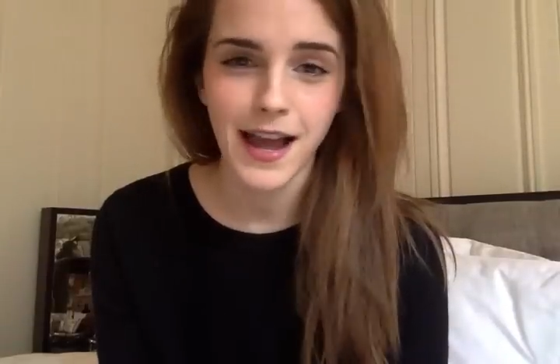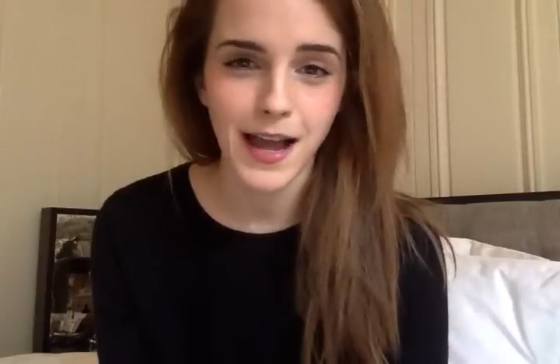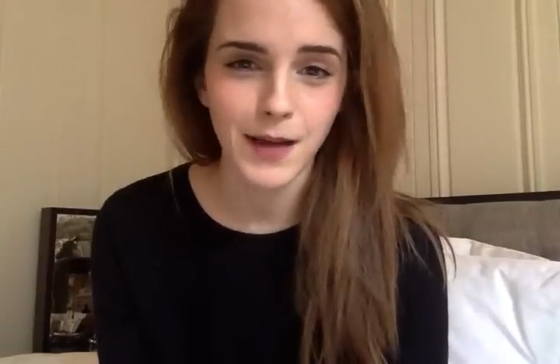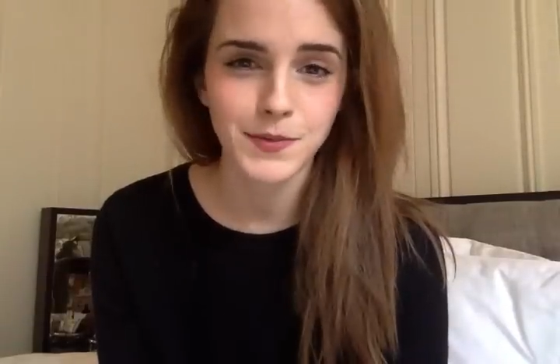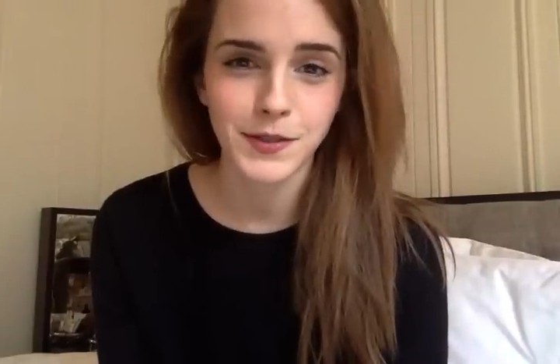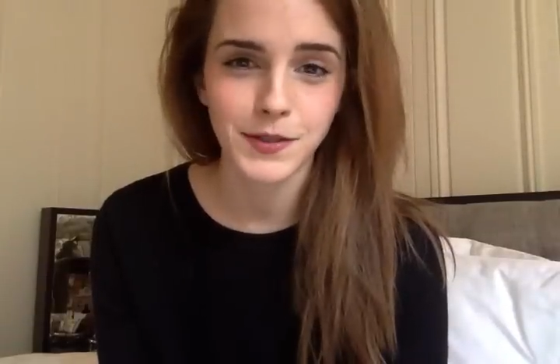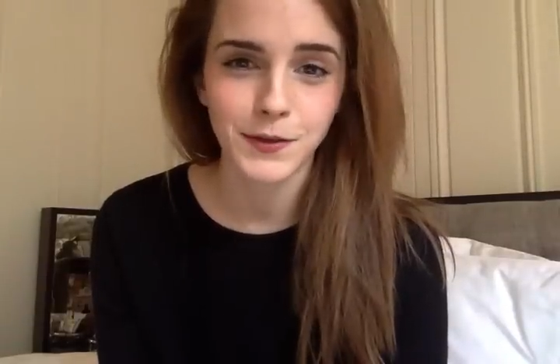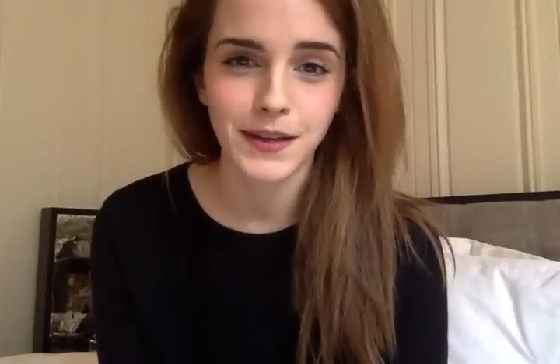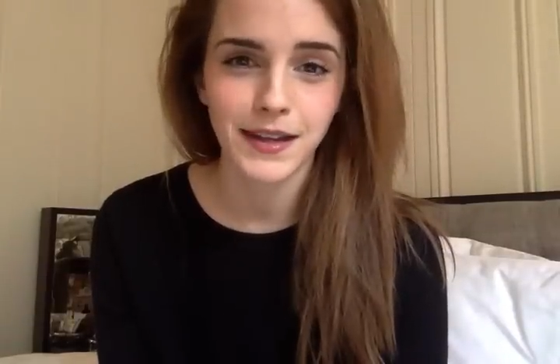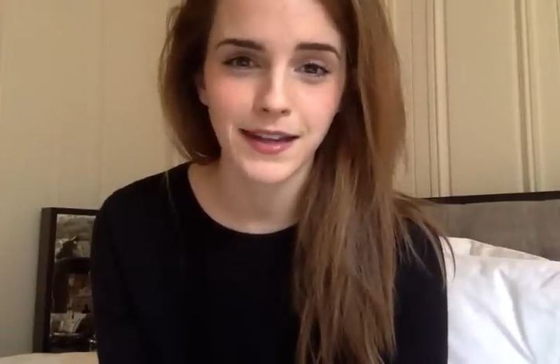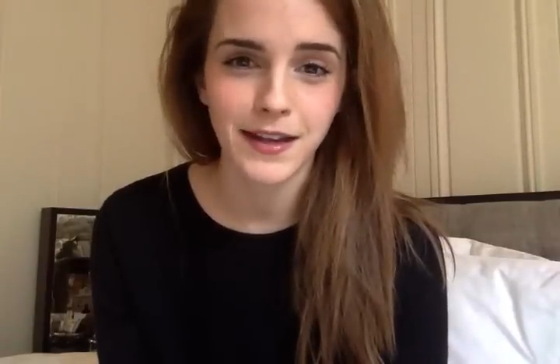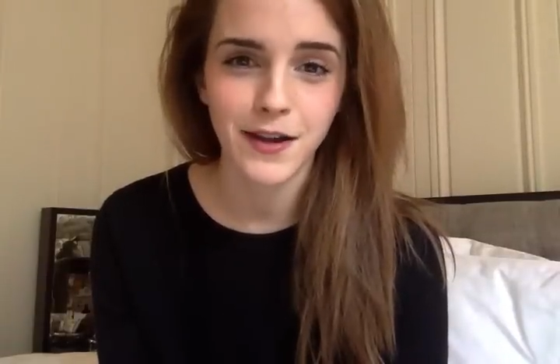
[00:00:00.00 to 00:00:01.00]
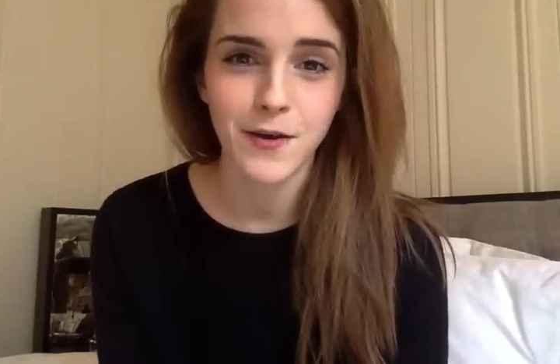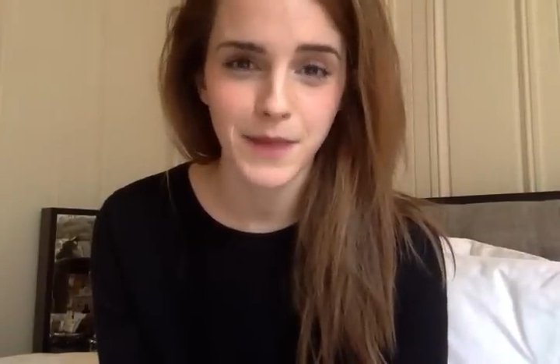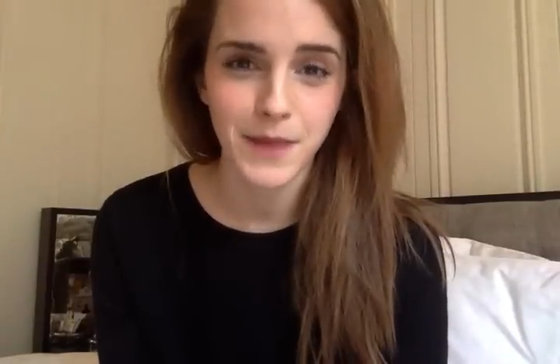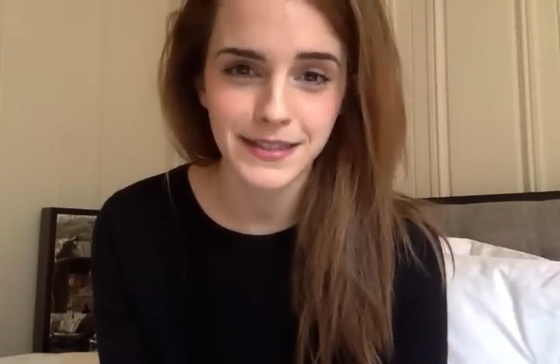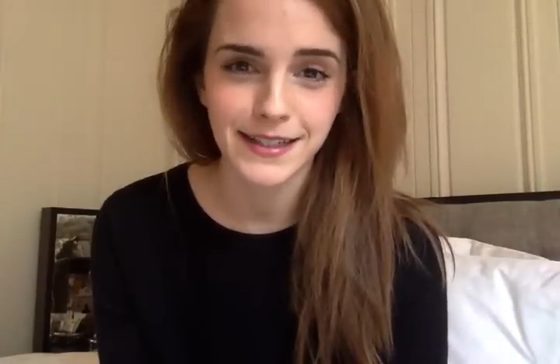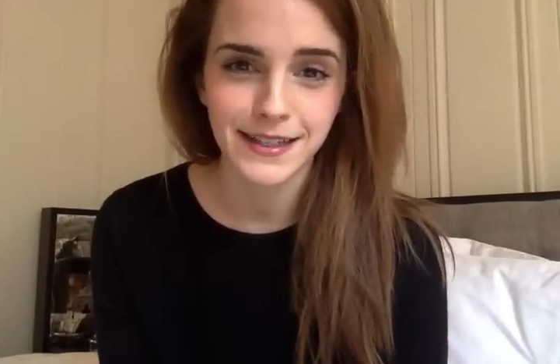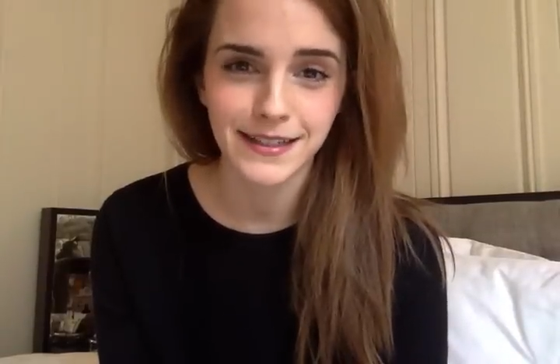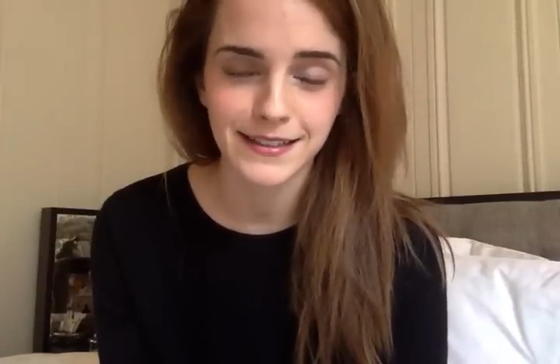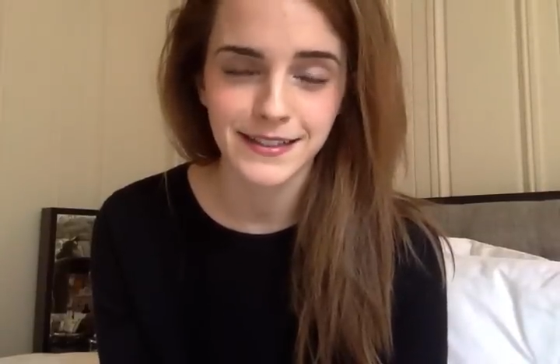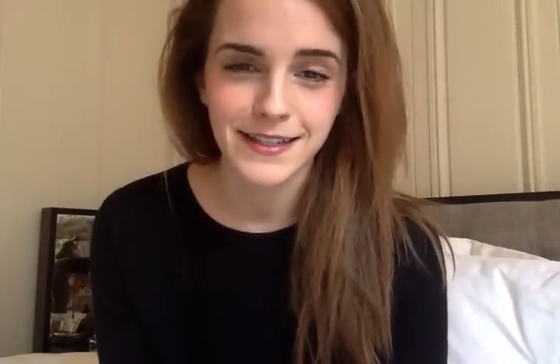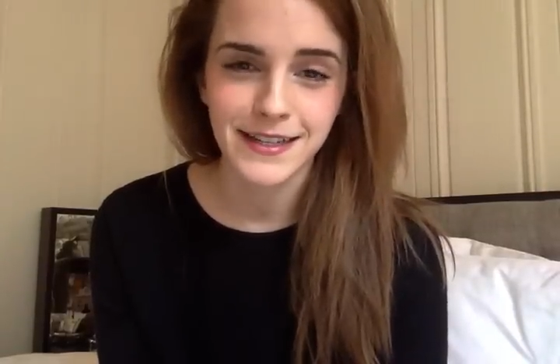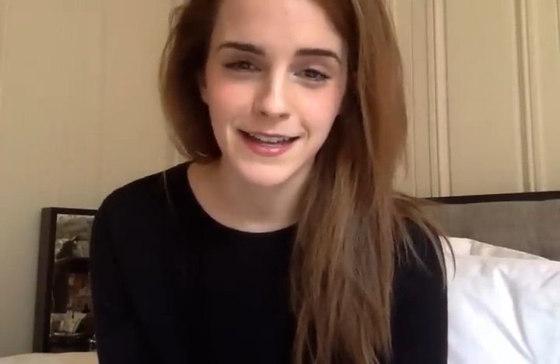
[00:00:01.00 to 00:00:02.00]
absolutely amazing,
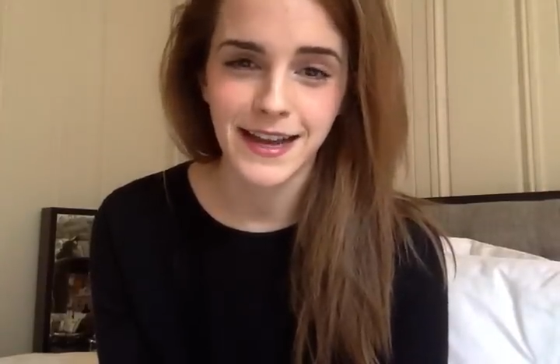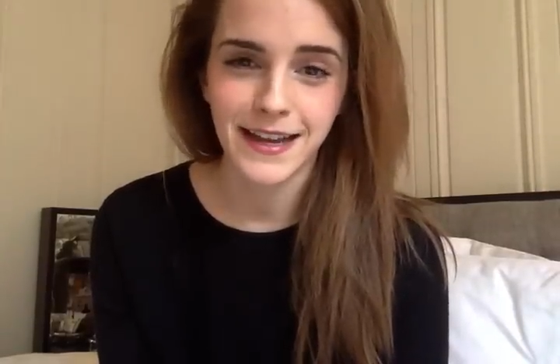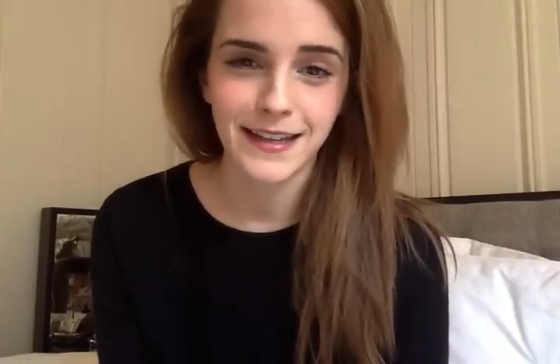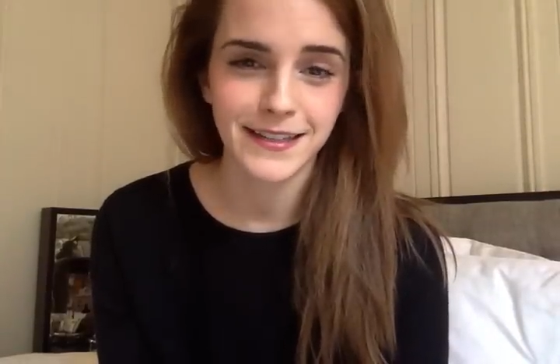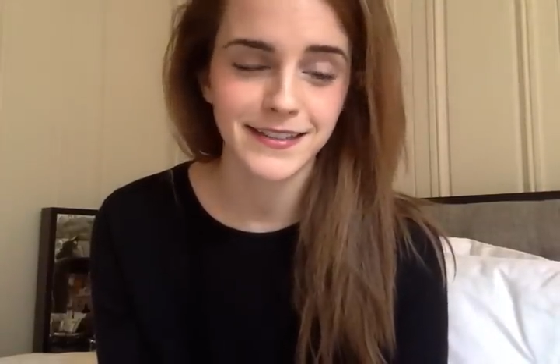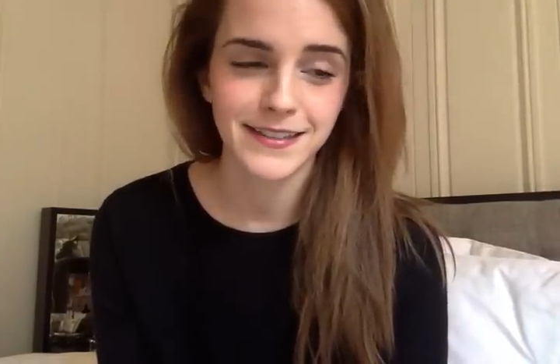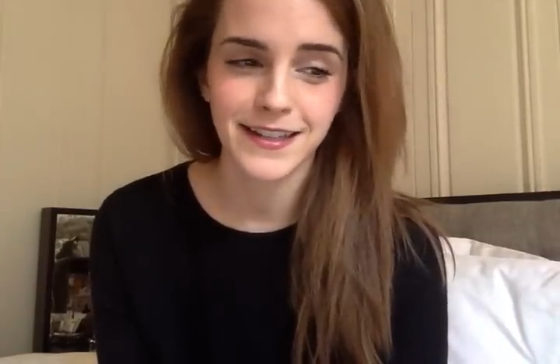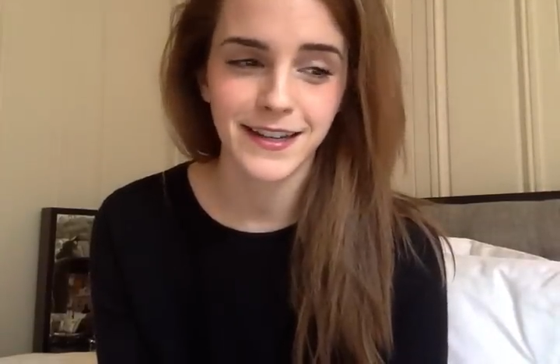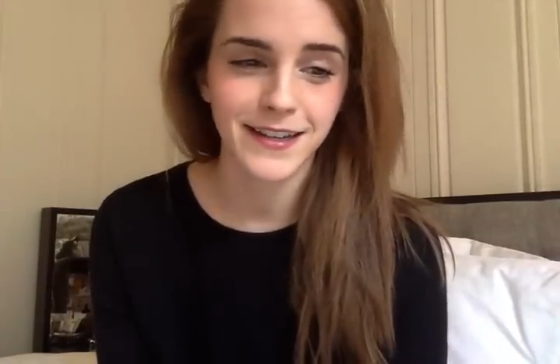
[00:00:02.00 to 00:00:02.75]
and